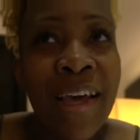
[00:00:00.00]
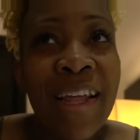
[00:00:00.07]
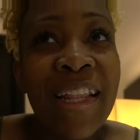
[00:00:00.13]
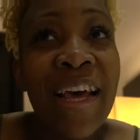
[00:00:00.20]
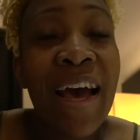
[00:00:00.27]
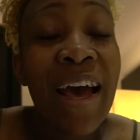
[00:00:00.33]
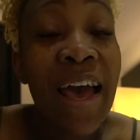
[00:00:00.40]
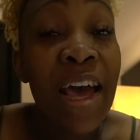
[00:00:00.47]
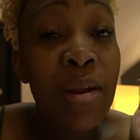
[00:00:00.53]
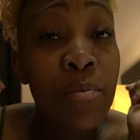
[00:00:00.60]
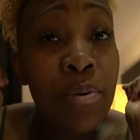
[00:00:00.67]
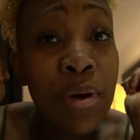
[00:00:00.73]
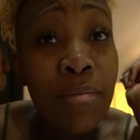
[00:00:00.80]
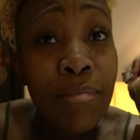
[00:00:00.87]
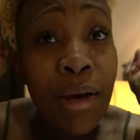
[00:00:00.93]
that I had
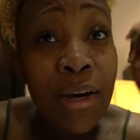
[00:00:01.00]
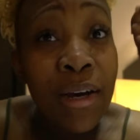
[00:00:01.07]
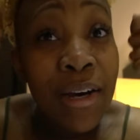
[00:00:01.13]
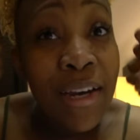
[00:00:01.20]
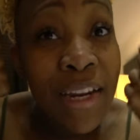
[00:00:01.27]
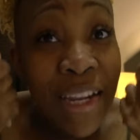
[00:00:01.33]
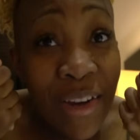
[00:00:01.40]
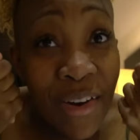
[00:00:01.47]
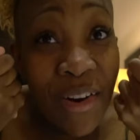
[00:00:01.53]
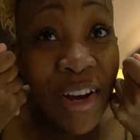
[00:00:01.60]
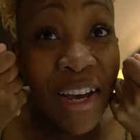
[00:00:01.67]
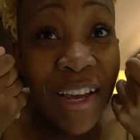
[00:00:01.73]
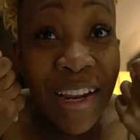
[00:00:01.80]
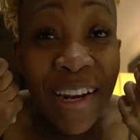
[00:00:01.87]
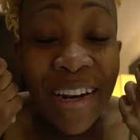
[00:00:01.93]
to put my hoodie
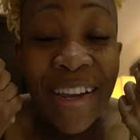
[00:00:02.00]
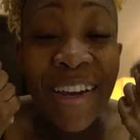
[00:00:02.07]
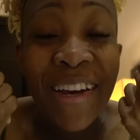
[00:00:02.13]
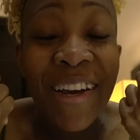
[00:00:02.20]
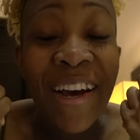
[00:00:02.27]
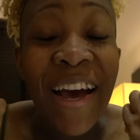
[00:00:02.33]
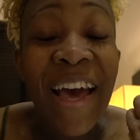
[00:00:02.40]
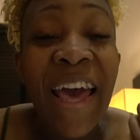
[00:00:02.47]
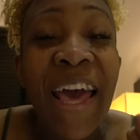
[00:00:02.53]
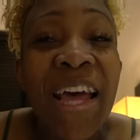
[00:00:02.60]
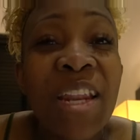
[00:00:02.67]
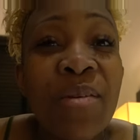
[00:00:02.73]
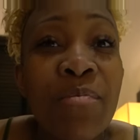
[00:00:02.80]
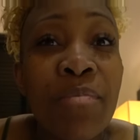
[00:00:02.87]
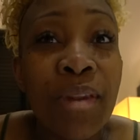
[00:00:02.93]
on. I
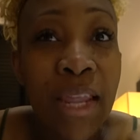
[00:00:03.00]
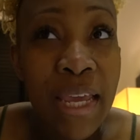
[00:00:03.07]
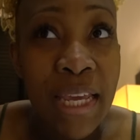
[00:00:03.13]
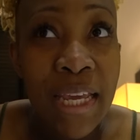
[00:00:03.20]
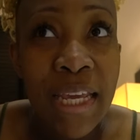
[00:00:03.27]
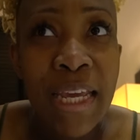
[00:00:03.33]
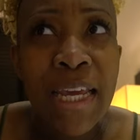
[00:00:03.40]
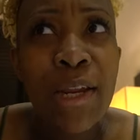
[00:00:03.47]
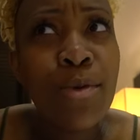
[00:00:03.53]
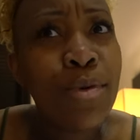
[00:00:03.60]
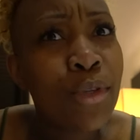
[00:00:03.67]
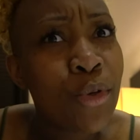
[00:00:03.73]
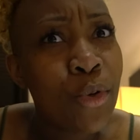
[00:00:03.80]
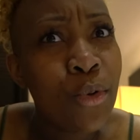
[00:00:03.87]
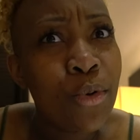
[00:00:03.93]
had the blanket. It
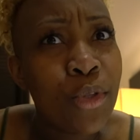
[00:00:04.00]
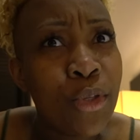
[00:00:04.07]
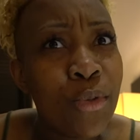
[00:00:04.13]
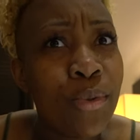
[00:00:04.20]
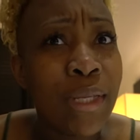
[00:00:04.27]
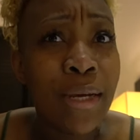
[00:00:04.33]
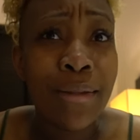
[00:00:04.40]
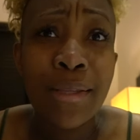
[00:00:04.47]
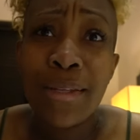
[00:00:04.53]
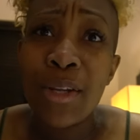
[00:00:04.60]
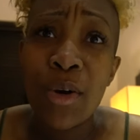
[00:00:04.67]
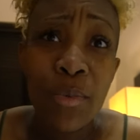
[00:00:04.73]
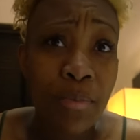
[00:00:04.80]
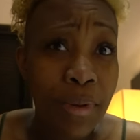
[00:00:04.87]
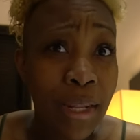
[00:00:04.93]
was cool too. Delta
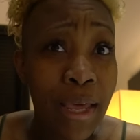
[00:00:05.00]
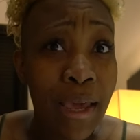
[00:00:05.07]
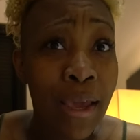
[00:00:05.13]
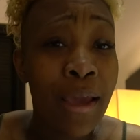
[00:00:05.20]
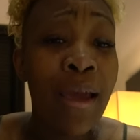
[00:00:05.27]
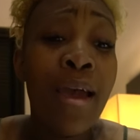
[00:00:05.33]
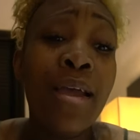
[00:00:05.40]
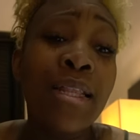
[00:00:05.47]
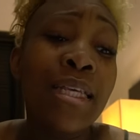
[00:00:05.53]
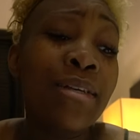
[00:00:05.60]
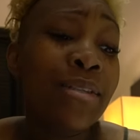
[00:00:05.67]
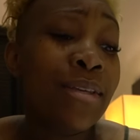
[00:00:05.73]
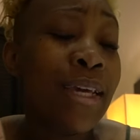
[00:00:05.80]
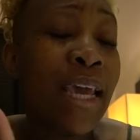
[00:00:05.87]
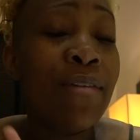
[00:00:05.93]
don't play.
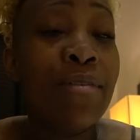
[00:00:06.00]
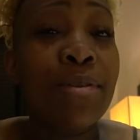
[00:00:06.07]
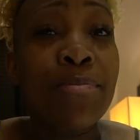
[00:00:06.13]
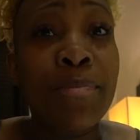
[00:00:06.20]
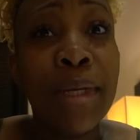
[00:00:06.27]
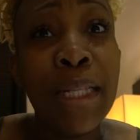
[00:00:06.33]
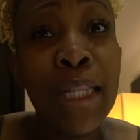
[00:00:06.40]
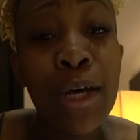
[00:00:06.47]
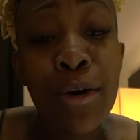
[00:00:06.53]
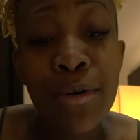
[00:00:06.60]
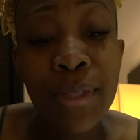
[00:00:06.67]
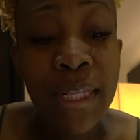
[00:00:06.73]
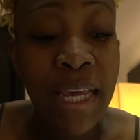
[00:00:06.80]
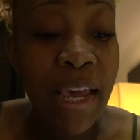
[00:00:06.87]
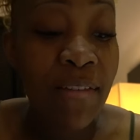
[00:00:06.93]
Delta gave us
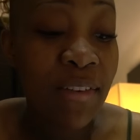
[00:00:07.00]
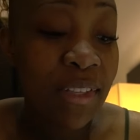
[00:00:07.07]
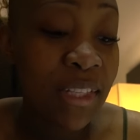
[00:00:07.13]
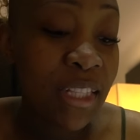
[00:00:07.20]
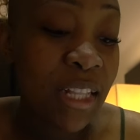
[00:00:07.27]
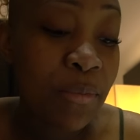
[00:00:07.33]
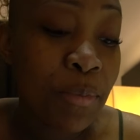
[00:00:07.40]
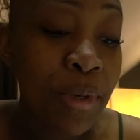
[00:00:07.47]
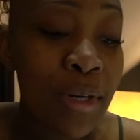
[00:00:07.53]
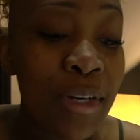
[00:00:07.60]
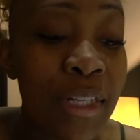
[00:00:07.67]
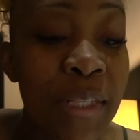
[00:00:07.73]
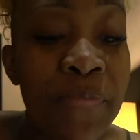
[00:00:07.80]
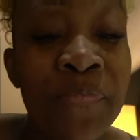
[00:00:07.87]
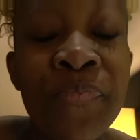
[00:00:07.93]
pillows. They gave us
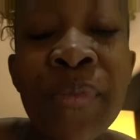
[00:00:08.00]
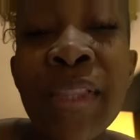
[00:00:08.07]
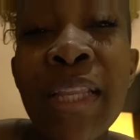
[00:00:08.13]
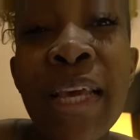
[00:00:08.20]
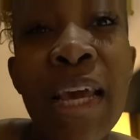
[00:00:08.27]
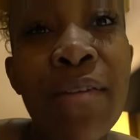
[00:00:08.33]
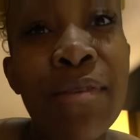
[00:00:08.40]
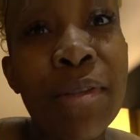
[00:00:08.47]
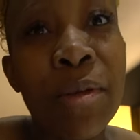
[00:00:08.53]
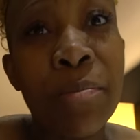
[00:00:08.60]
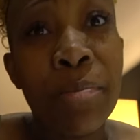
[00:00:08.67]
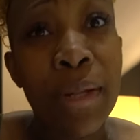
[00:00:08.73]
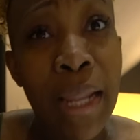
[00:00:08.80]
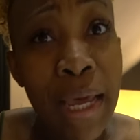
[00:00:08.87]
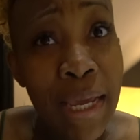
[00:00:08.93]
slippers. They gave us a
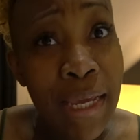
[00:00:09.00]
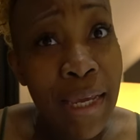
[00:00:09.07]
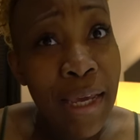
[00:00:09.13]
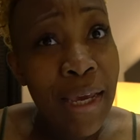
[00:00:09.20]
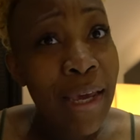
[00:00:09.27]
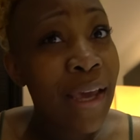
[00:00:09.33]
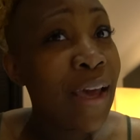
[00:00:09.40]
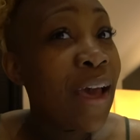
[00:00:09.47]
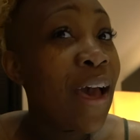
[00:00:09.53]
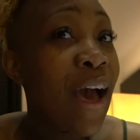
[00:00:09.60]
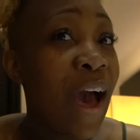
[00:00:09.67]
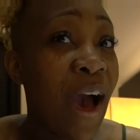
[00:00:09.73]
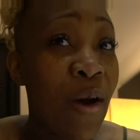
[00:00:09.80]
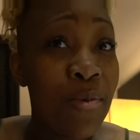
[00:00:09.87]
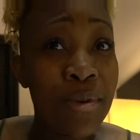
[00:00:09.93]
blanket.
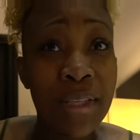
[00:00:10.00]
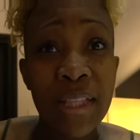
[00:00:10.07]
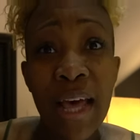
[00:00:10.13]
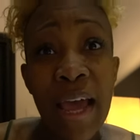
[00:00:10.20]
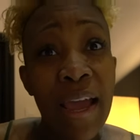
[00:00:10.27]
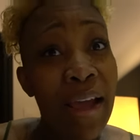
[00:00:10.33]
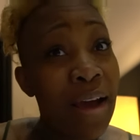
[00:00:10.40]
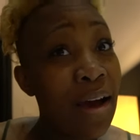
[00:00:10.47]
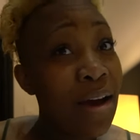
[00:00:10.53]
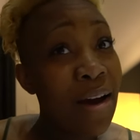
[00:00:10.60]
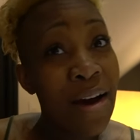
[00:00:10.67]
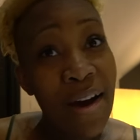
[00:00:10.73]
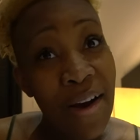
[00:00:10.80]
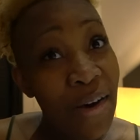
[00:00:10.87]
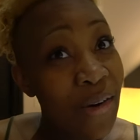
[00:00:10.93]
I was like,
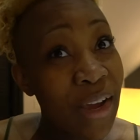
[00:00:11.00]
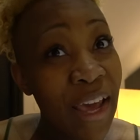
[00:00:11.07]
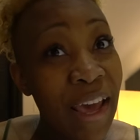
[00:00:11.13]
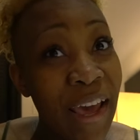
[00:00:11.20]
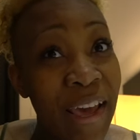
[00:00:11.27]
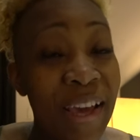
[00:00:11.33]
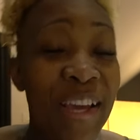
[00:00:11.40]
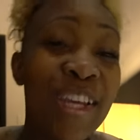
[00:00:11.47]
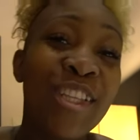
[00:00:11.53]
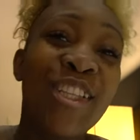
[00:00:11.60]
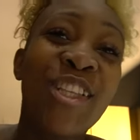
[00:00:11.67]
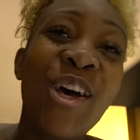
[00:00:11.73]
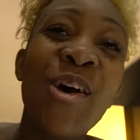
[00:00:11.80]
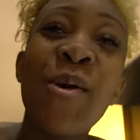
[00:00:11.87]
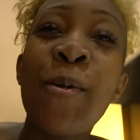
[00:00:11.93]
okay.
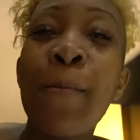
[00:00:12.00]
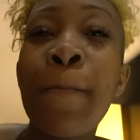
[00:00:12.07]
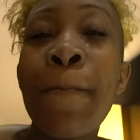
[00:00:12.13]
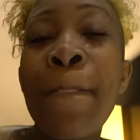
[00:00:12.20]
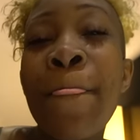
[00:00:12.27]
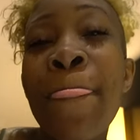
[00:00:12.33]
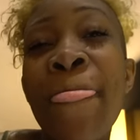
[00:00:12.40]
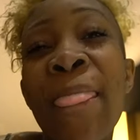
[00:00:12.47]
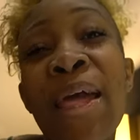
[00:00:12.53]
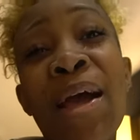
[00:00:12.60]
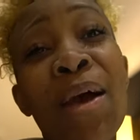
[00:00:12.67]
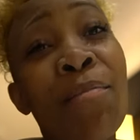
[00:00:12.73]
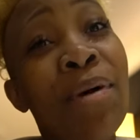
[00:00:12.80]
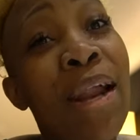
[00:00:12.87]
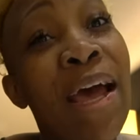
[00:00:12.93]
So,
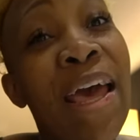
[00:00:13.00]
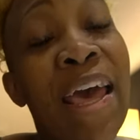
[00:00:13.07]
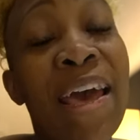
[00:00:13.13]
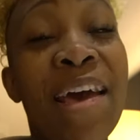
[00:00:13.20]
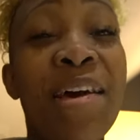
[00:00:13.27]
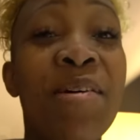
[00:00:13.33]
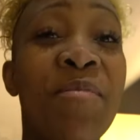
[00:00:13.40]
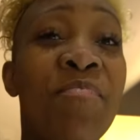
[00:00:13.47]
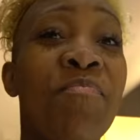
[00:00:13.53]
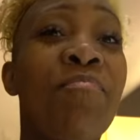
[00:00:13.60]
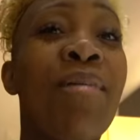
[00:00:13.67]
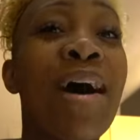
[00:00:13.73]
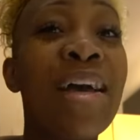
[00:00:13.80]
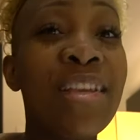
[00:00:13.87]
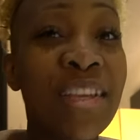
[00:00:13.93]
but I had
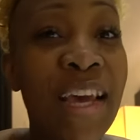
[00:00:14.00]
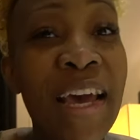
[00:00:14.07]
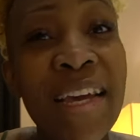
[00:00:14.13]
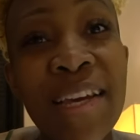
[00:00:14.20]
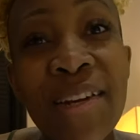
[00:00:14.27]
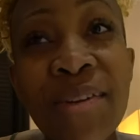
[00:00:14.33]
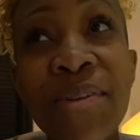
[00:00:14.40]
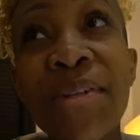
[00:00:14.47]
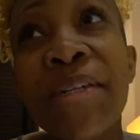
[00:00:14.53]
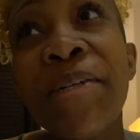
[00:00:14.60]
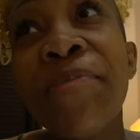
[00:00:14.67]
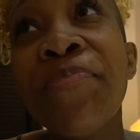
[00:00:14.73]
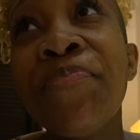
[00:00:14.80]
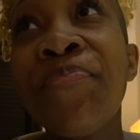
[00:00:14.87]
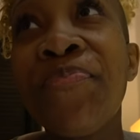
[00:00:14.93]
my jacket
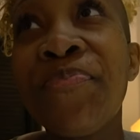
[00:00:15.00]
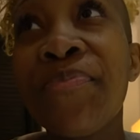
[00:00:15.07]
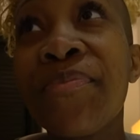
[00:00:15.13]
on,